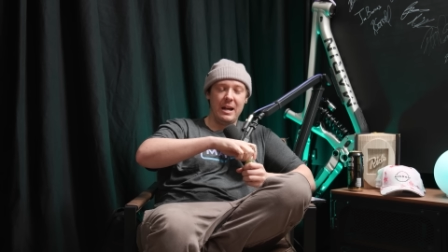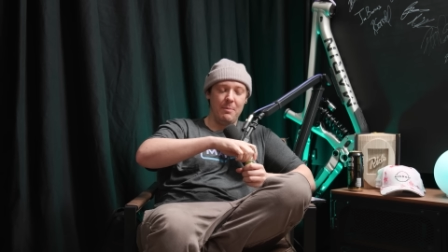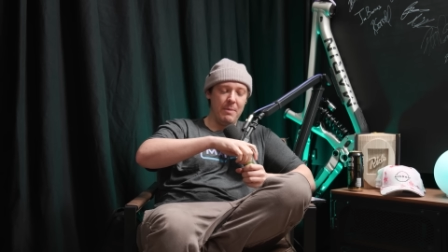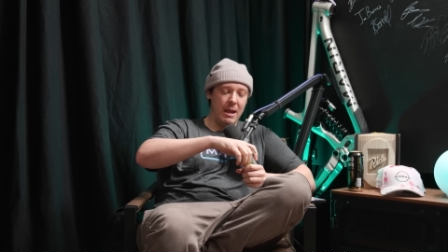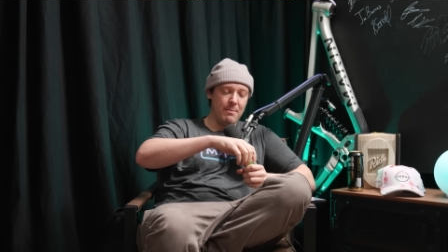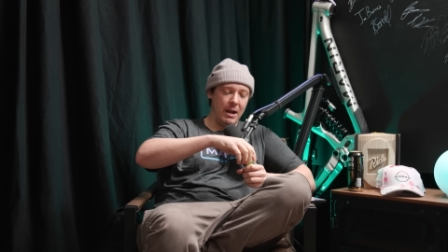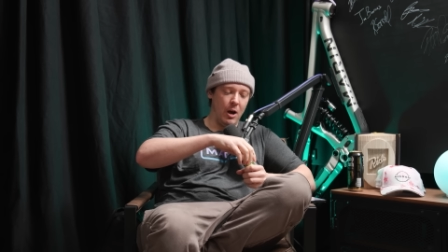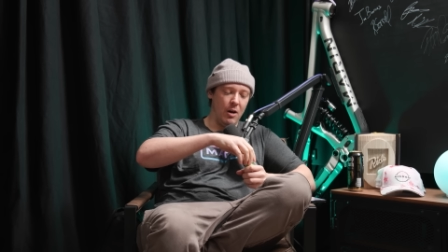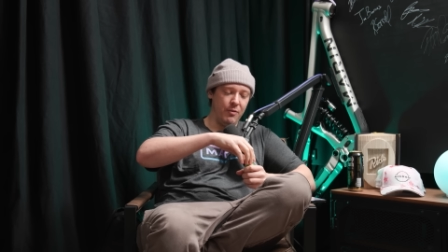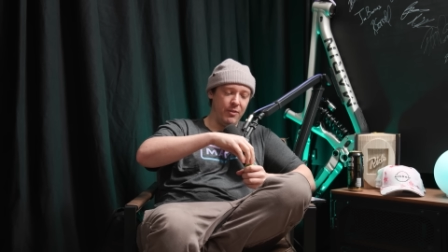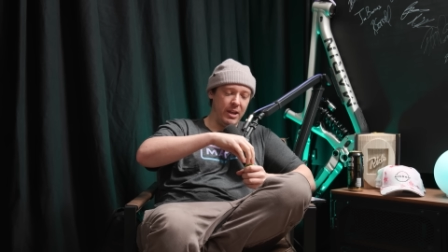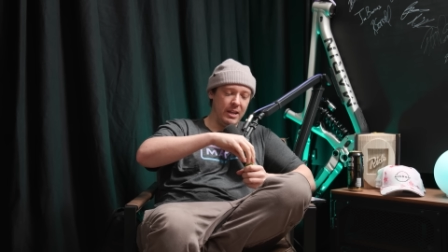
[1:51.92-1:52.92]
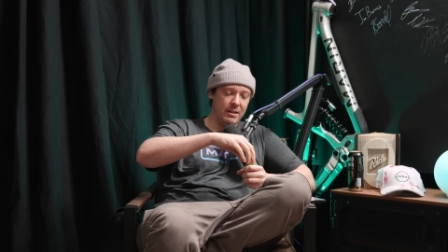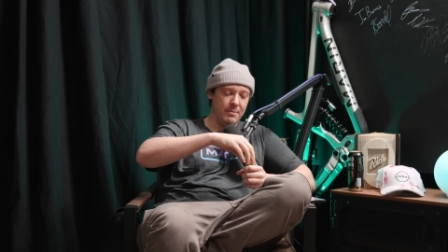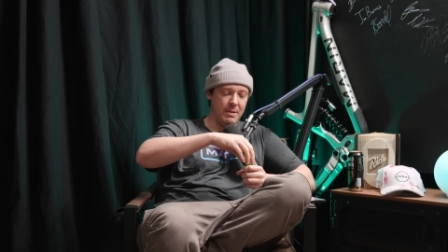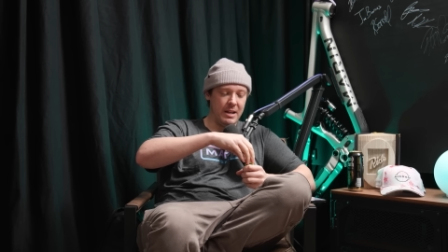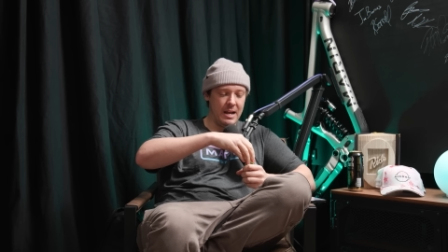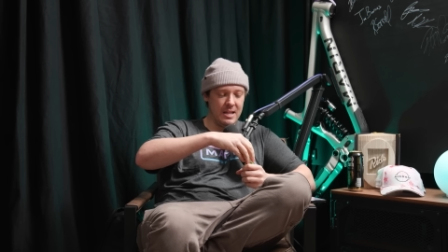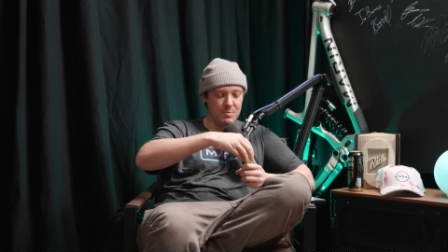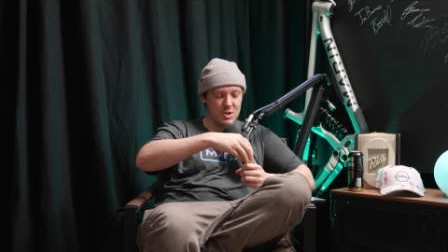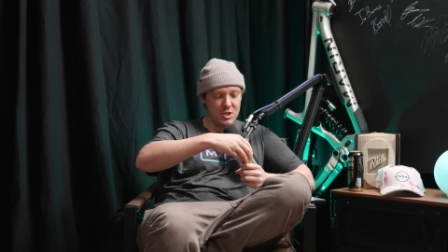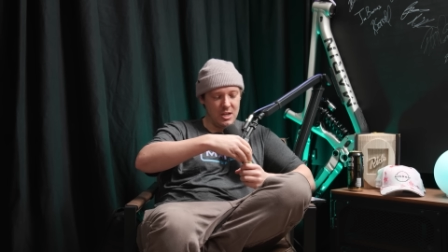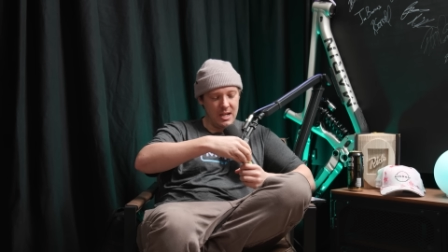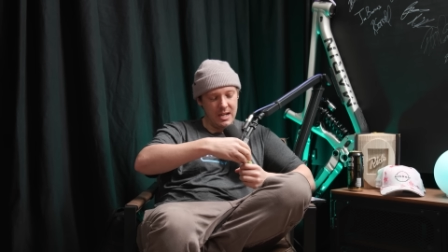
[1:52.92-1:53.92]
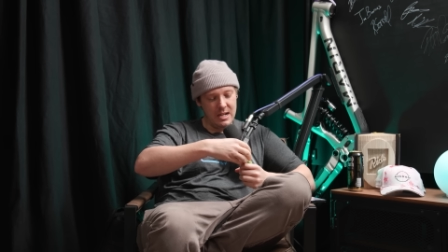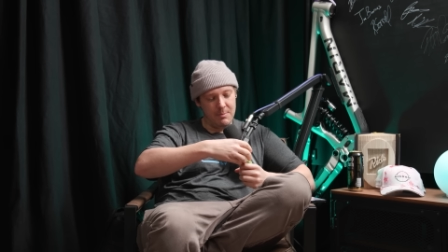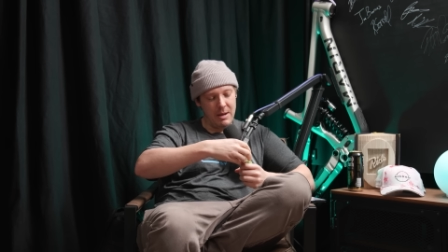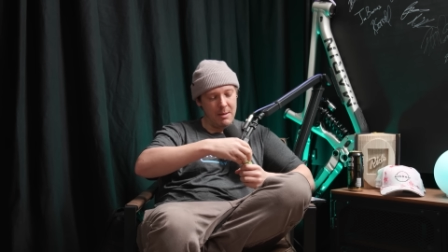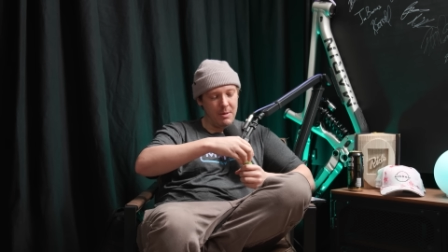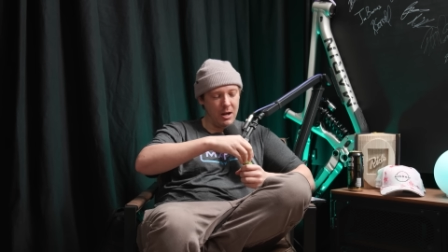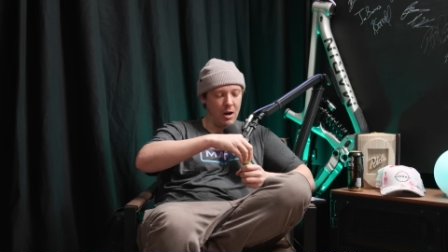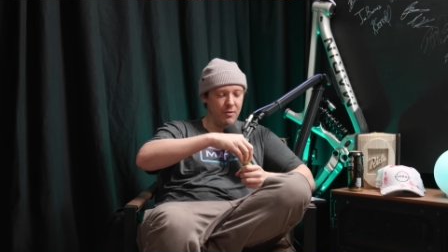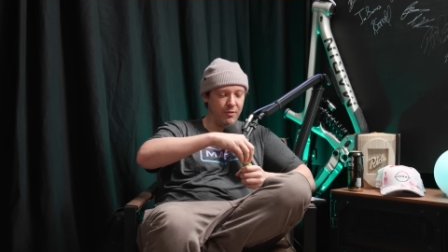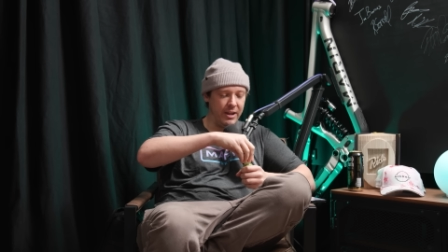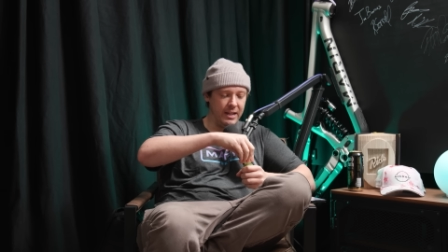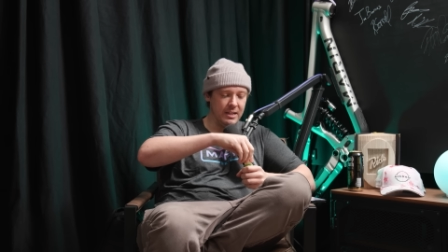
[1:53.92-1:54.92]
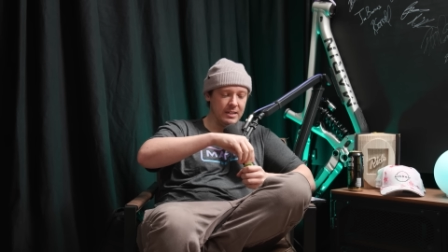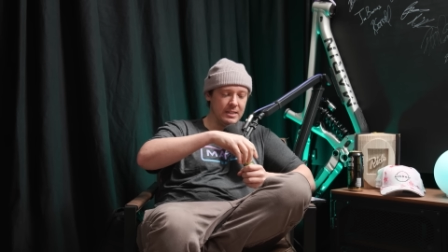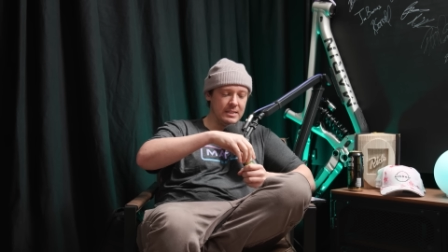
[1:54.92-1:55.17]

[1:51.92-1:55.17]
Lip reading: I'll make my coffee in my nice machine. I'll make my coffee.